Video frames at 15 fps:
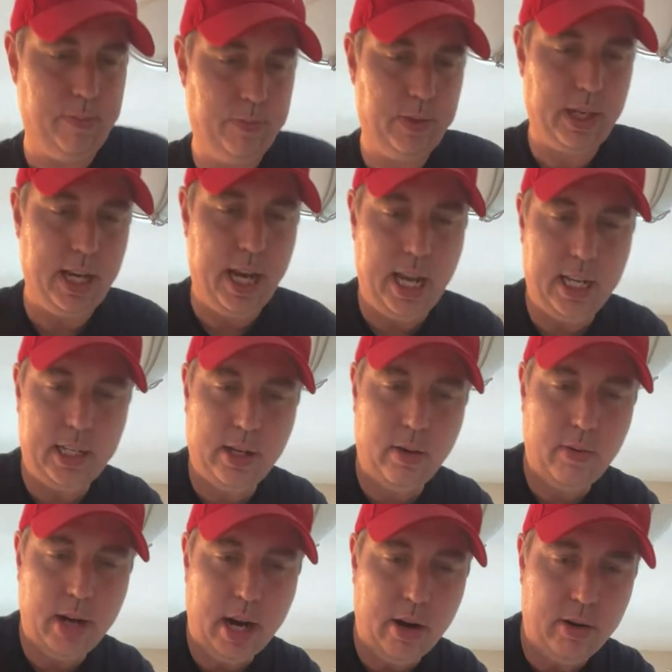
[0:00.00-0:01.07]
Yeah, that's a good
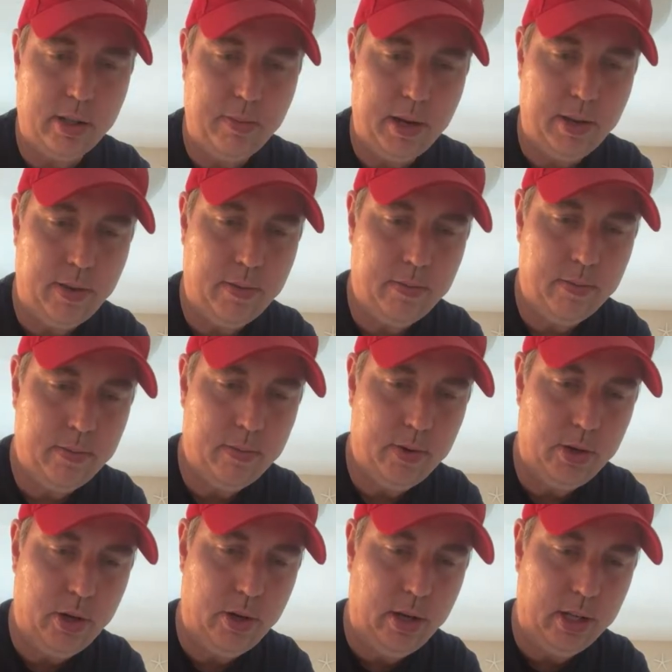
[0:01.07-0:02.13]
one. Aerosmith.
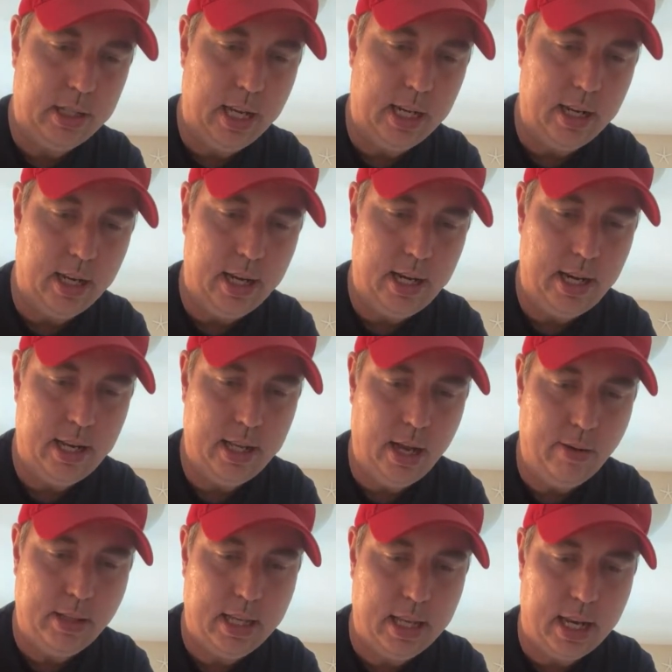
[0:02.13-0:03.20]
Dude looks like a lady. That
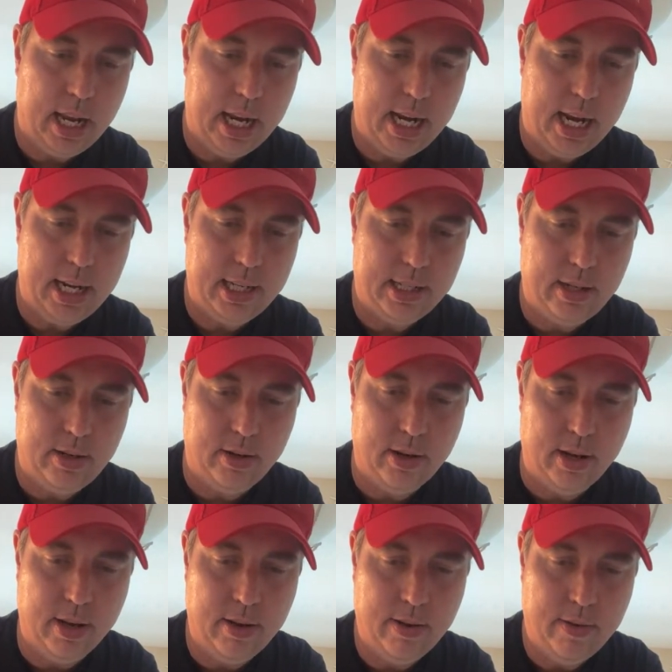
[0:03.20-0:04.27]
was in the late 80s too, huh?
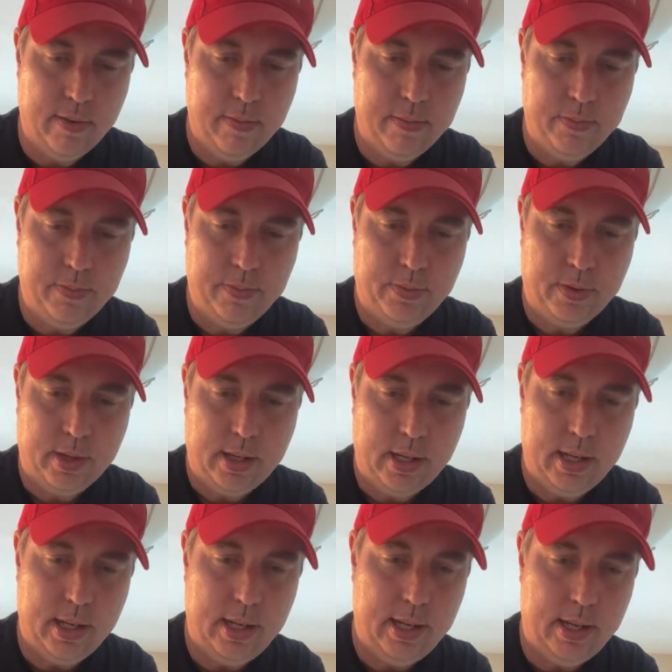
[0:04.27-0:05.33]

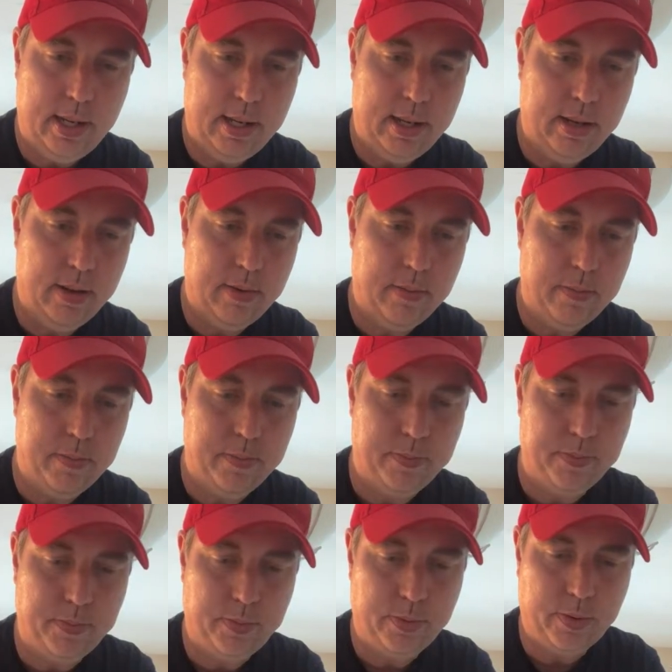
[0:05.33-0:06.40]
Yeah.
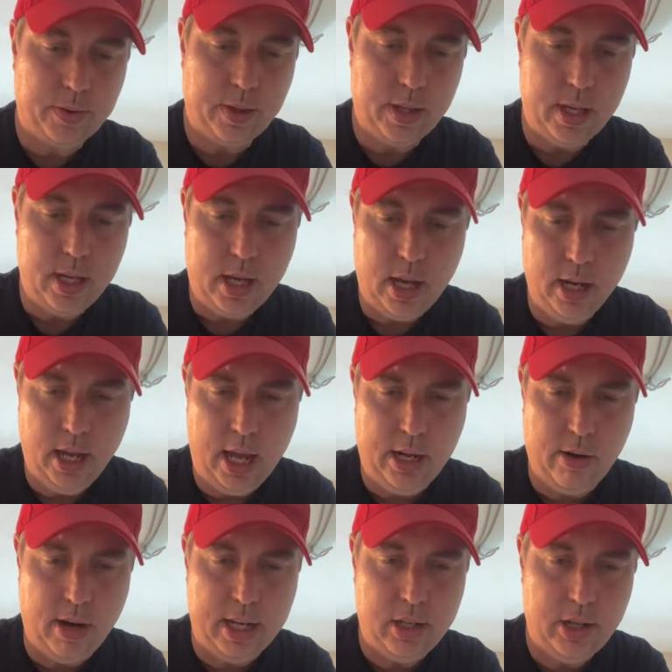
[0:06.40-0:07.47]
A lot of
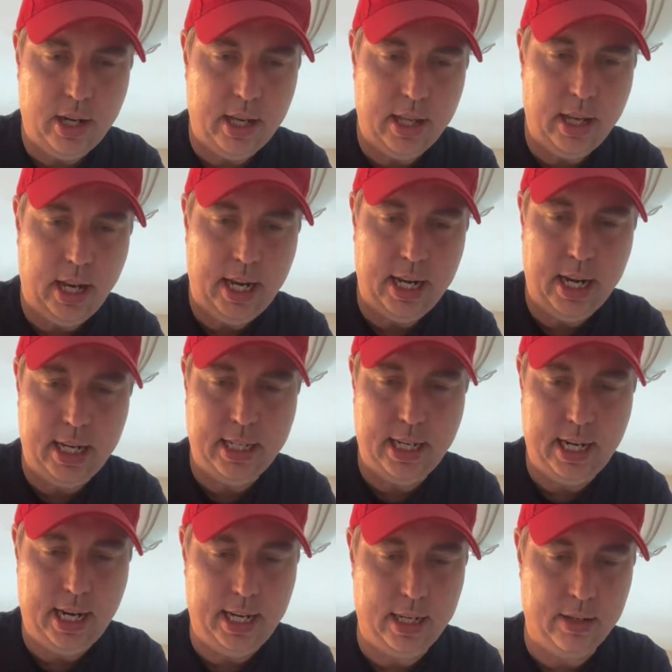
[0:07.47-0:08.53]
great shit in the late
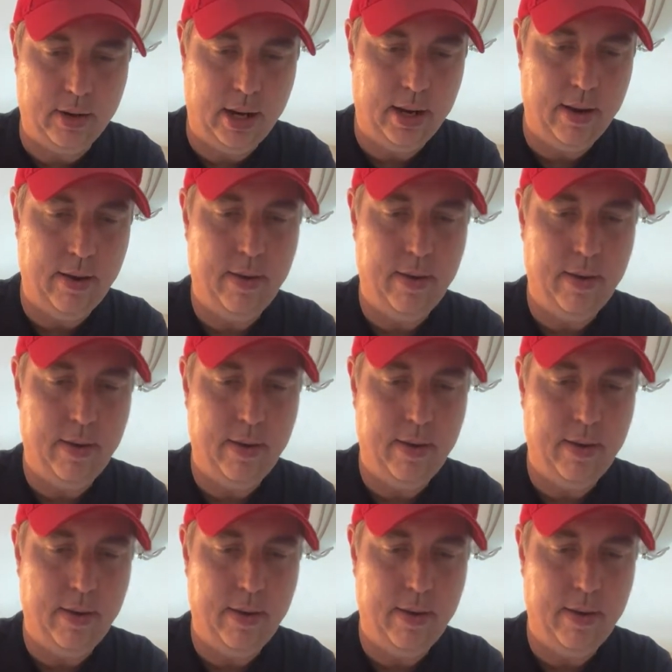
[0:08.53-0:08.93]
1980s, right?